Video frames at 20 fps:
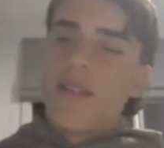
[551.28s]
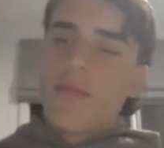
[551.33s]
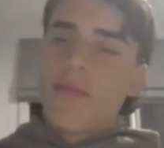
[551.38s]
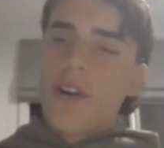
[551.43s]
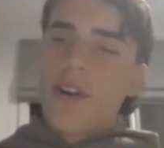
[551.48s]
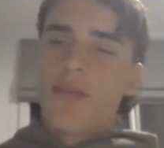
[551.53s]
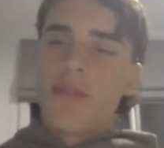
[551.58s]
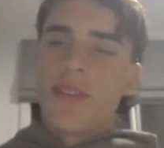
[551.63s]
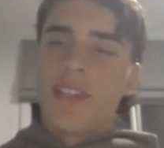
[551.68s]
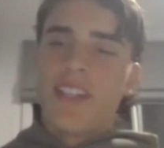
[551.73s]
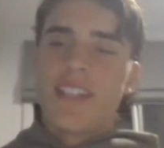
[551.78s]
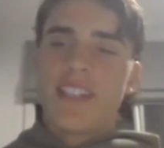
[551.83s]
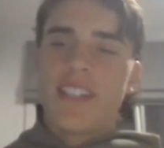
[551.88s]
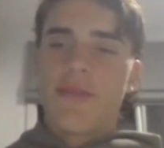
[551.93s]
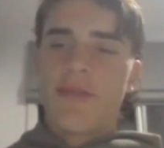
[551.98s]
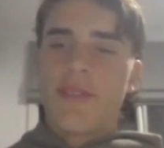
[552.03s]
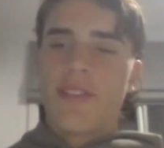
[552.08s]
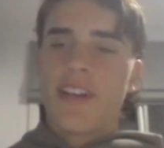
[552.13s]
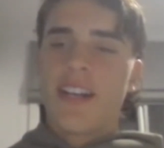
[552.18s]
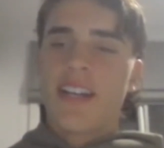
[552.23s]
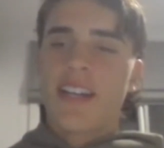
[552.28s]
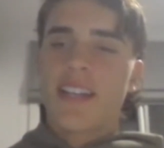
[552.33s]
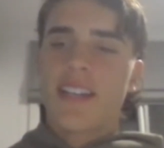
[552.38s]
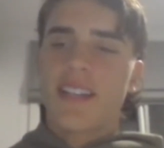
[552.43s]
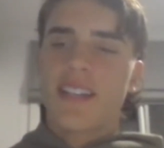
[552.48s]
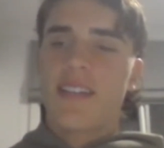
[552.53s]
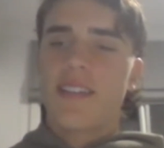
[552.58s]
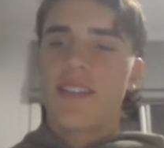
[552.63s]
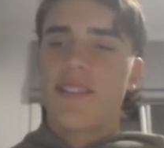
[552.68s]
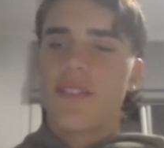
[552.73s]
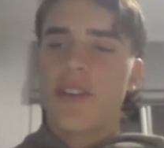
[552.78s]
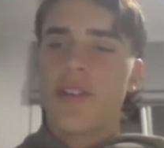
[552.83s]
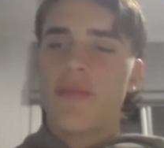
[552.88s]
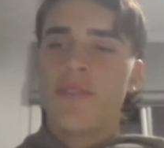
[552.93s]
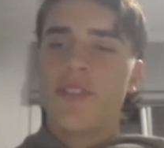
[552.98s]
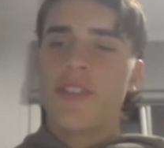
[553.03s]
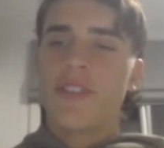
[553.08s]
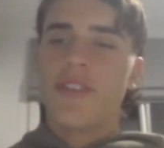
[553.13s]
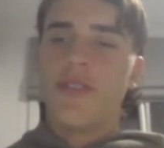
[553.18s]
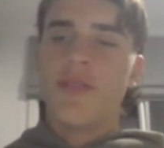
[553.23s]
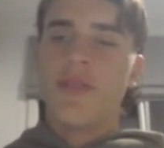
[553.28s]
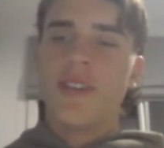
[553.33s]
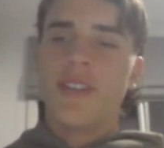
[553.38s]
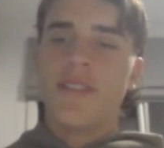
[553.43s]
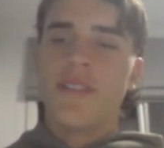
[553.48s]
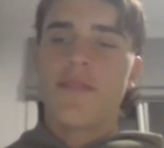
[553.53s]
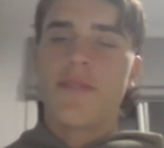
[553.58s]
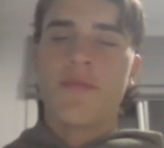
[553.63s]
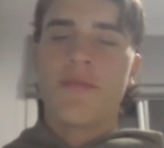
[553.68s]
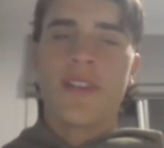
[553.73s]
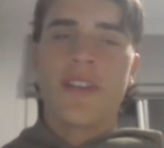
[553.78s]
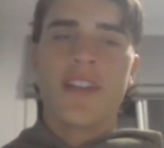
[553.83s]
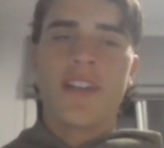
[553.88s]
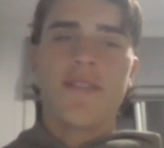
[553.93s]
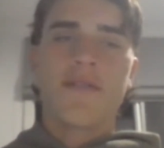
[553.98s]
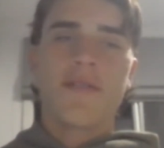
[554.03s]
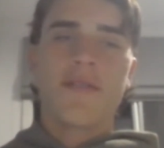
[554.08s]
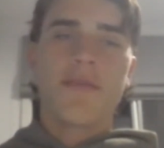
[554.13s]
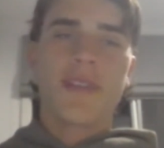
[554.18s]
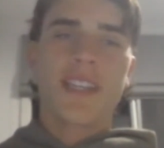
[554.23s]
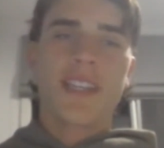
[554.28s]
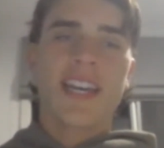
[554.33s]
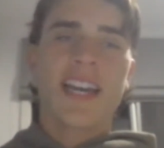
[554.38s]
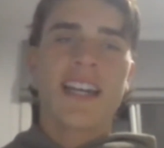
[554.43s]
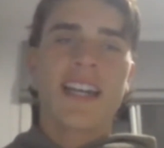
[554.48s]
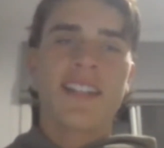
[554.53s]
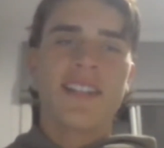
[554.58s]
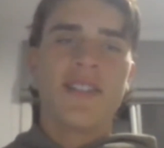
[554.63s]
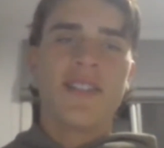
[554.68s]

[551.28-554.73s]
probably someone like Tom Stewart from the from the Cats.